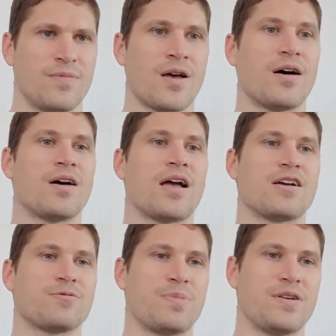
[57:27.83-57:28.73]

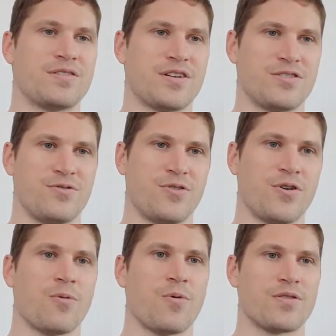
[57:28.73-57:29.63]
SB says you
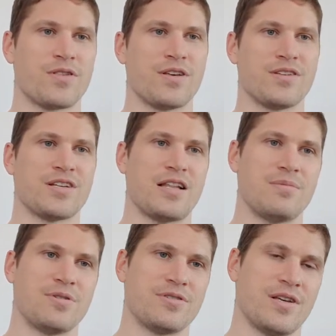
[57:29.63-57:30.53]
forgot one thing,
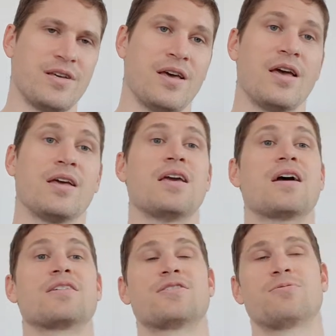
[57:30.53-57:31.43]
celibacy.
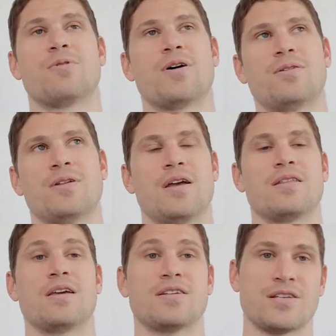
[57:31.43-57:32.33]
Yes, well,
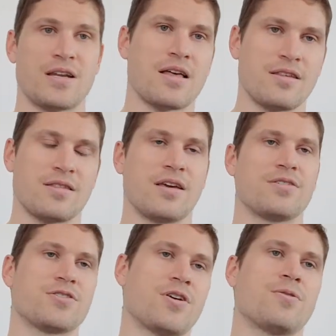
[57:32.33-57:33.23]
here's another
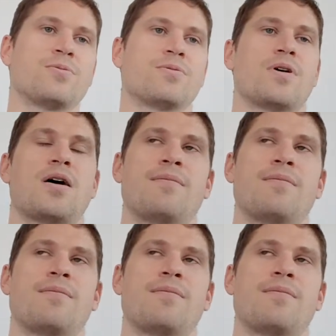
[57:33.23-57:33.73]
thing. So,